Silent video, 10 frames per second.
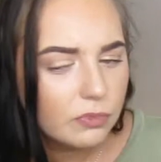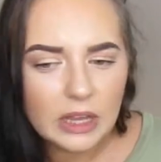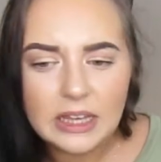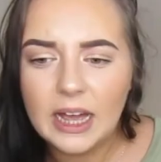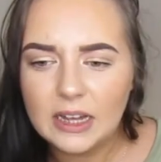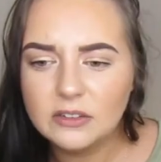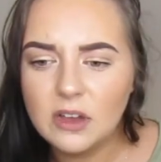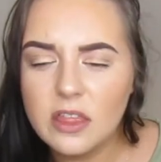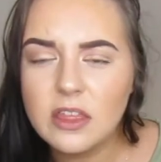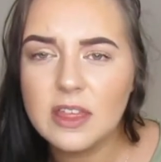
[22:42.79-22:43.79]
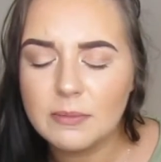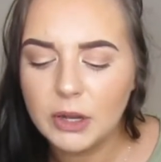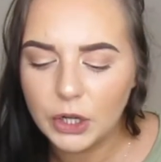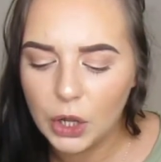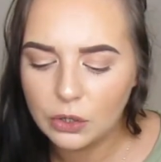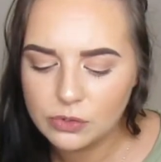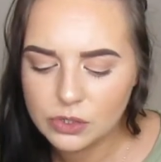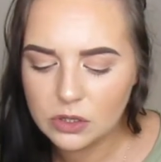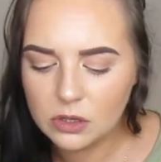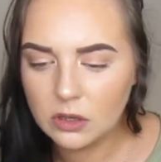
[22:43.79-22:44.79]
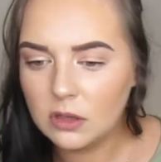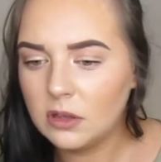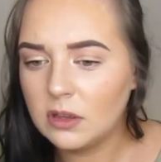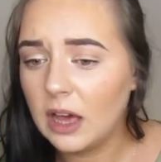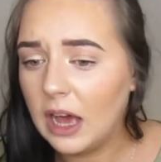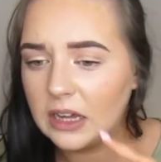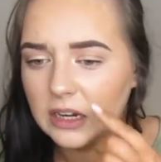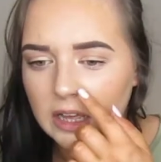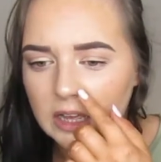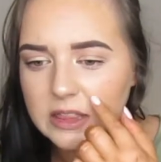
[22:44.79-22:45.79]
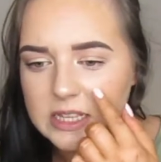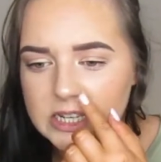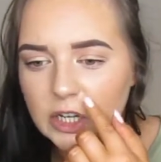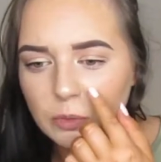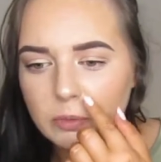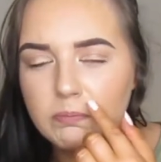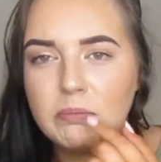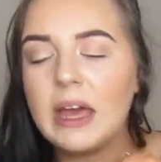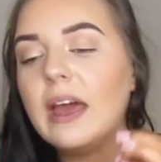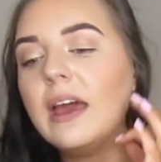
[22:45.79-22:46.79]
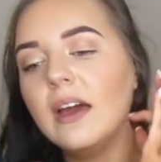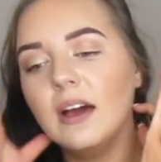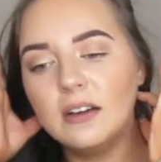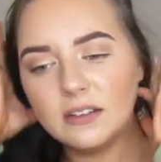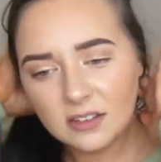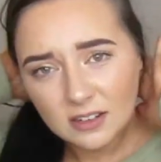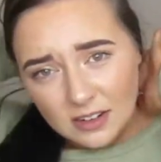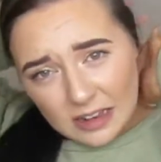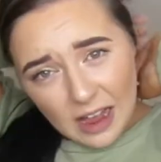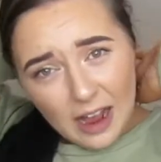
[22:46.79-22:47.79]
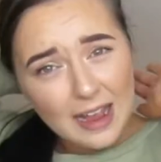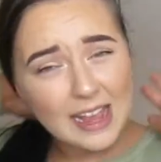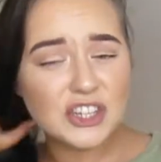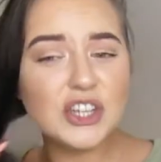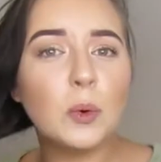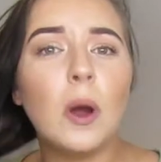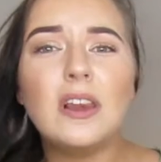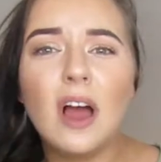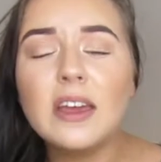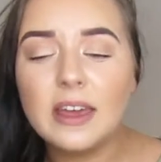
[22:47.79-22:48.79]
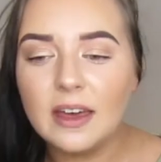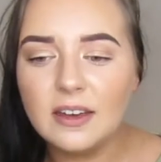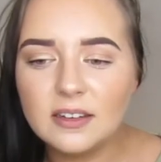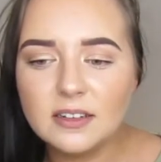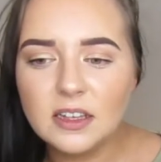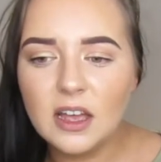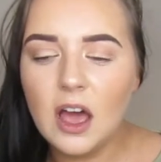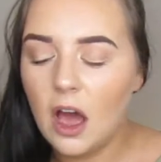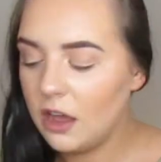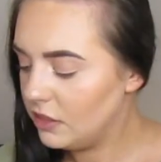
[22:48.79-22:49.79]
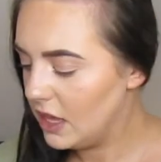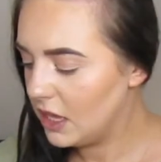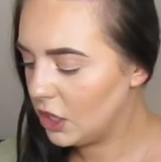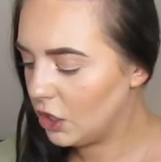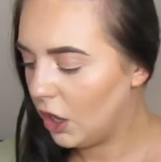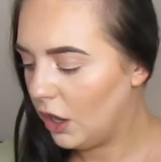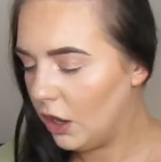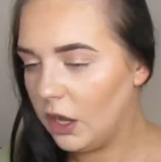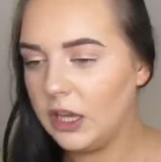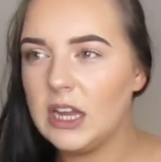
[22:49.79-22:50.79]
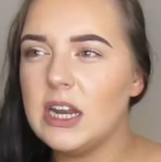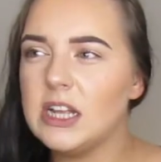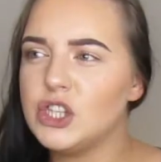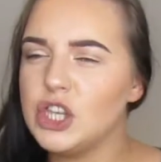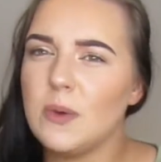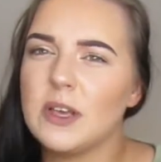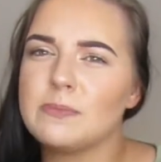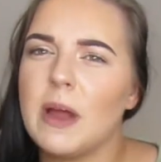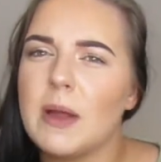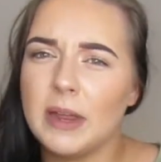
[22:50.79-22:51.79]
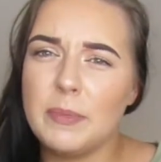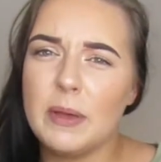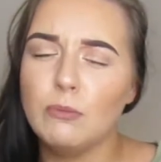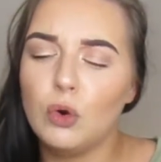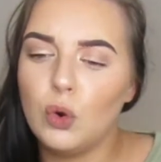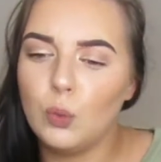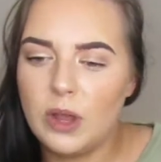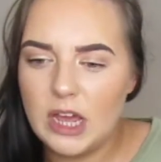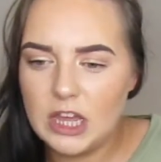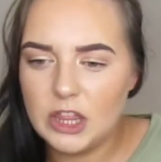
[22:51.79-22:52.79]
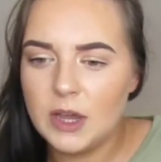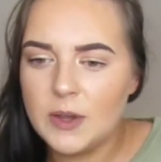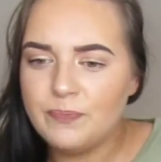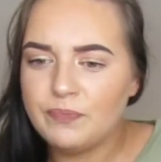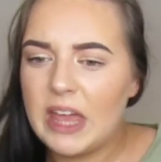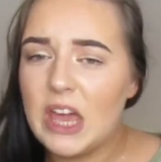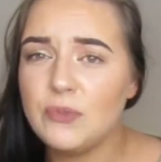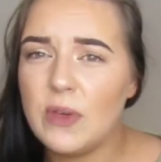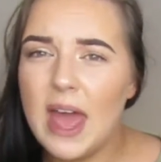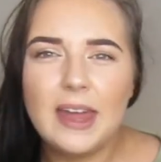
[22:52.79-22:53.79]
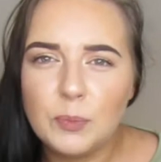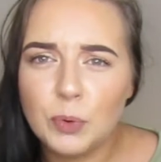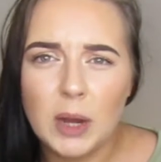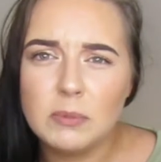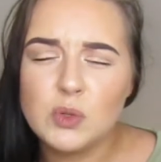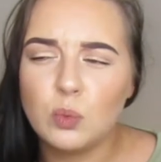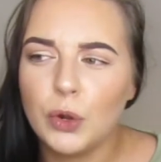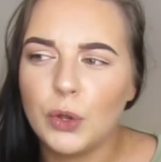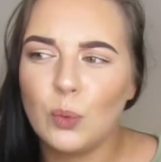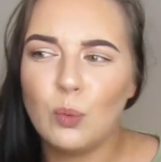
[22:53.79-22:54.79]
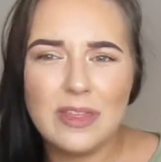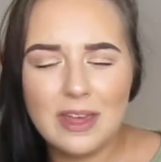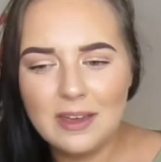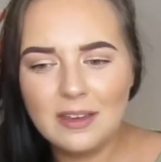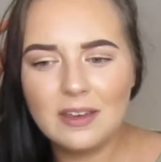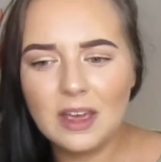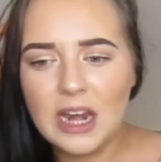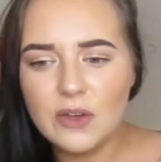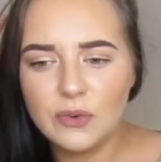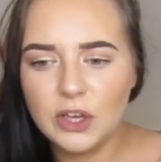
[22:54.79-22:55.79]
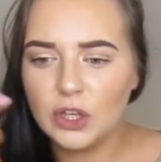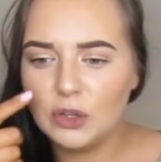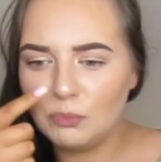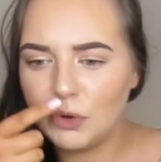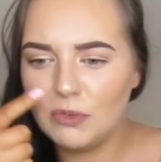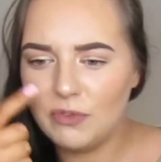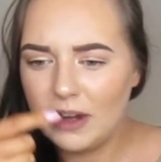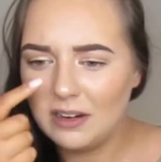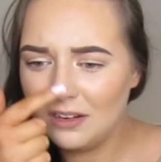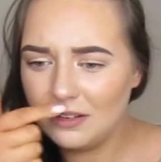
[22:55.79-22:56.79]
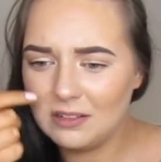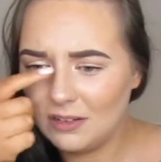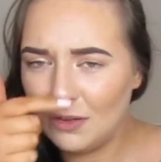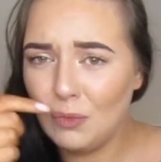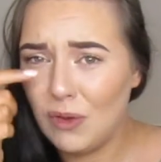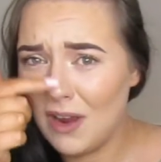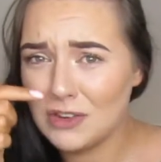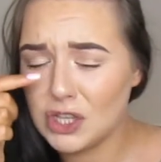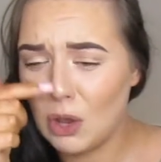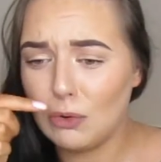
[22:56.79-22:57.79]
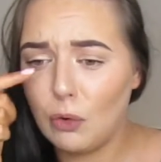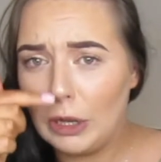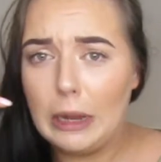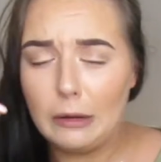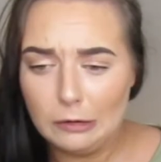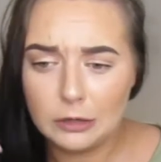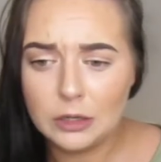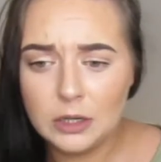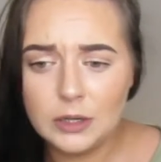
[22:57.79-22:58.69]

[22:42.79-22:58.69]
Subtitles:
Yeah, other than my nose and like this little bit here, I actually quite like it. I think I need to experiment a bit more with if any primers work with it and if I can prevent whatever's going on here.